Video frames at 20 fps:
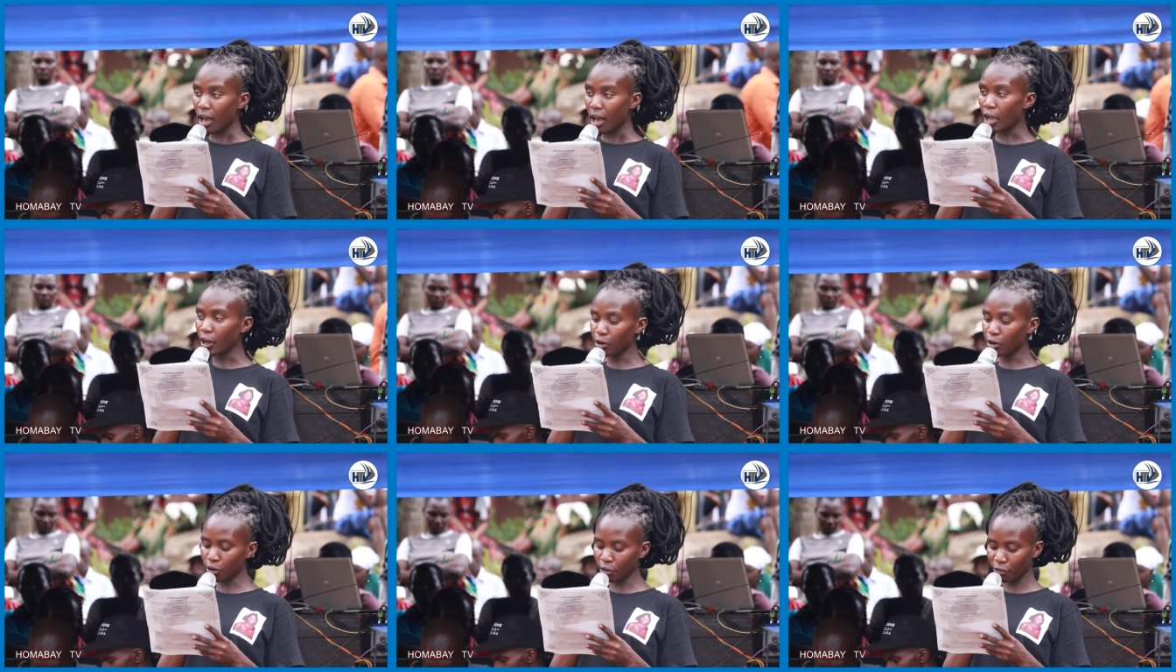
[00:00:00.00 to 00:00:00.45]

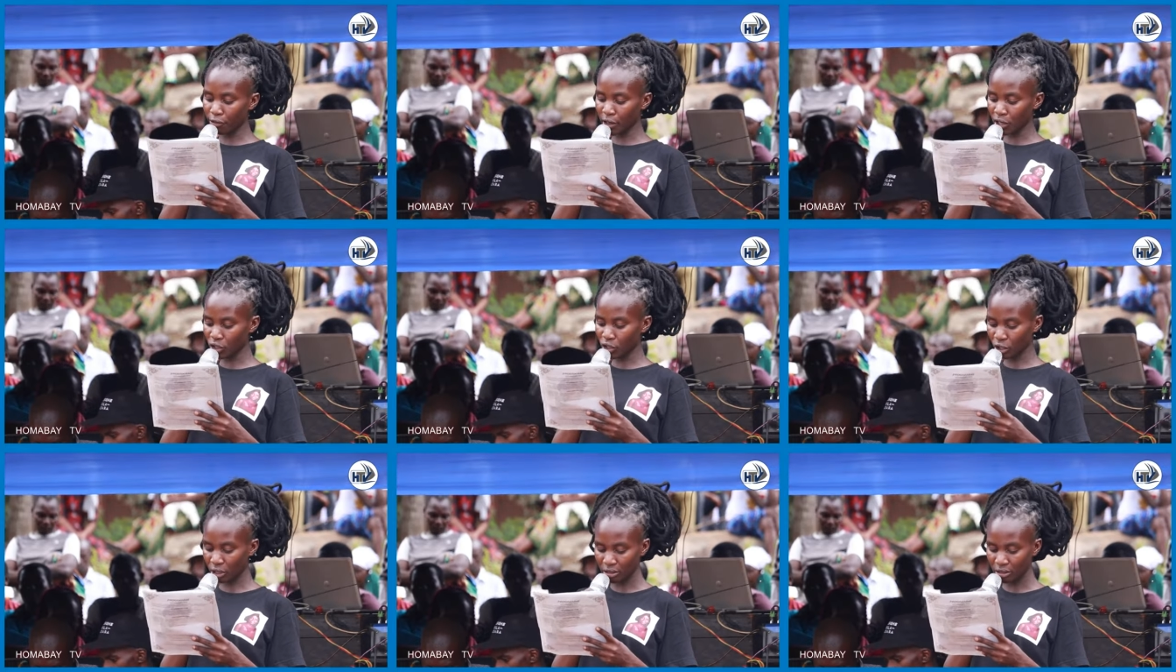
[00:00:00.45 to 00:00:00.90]
Her
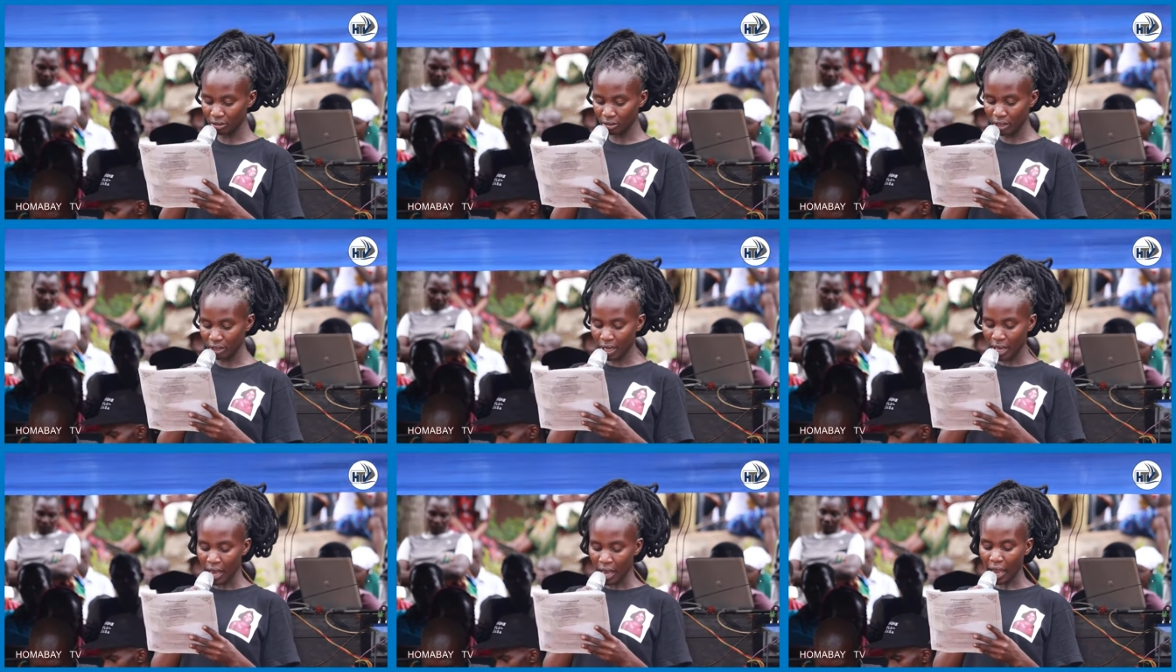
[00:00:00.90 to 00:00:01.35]
innovation,
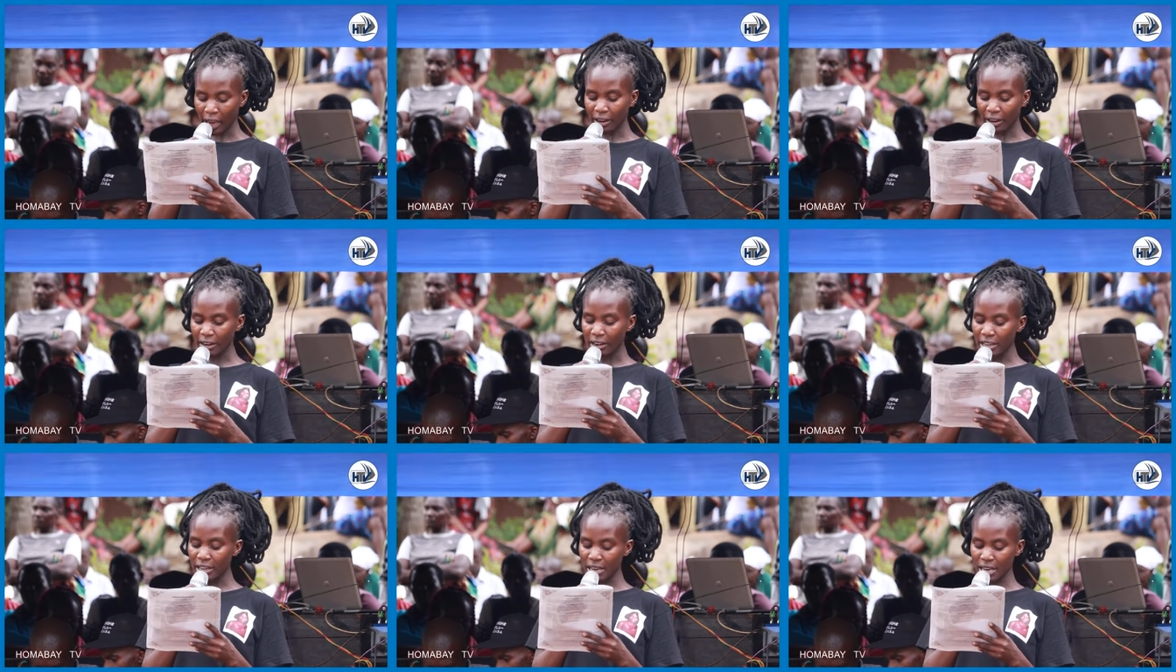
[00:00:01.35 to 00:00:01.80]

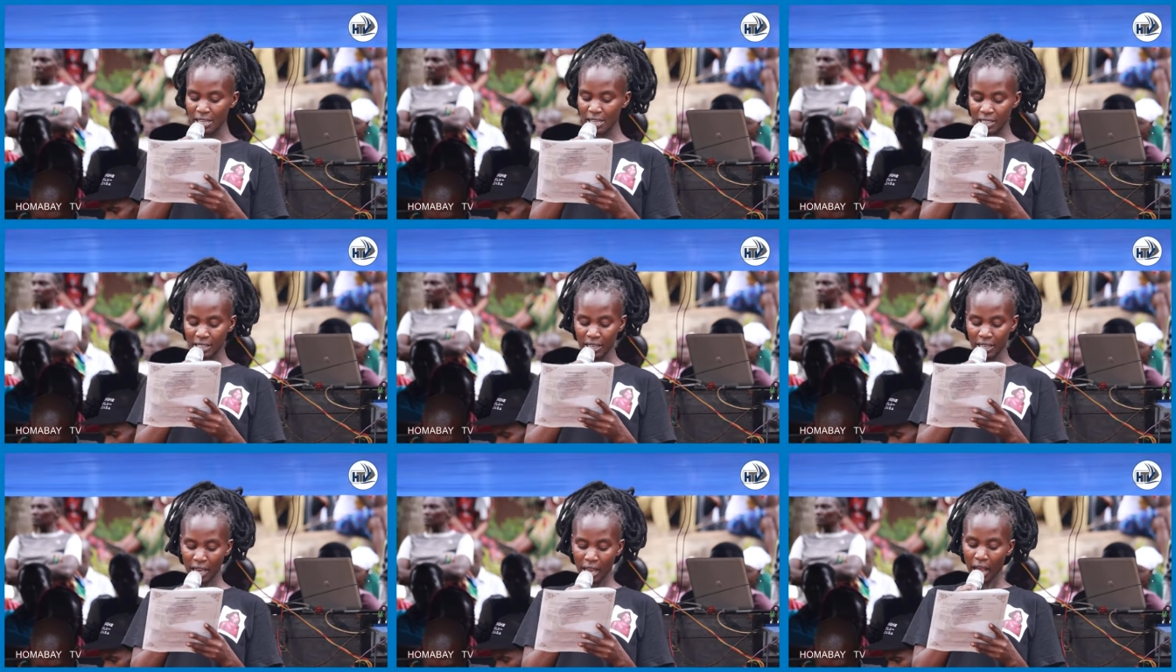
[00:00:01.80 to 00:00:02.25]

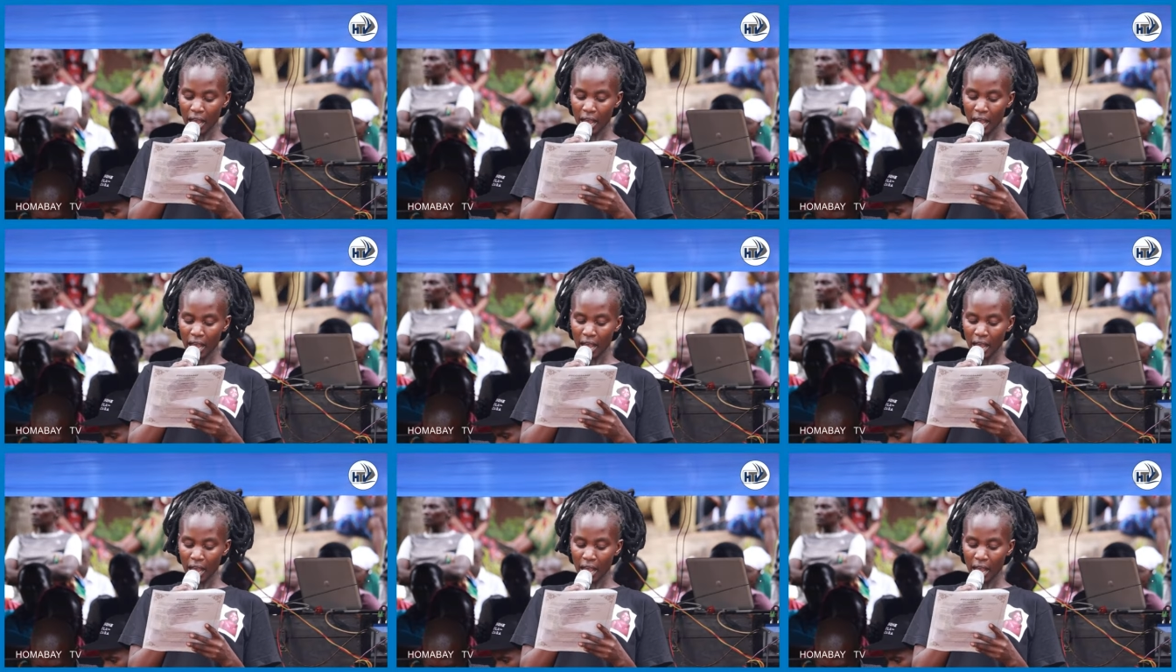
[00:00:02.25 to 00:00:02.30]
ideas,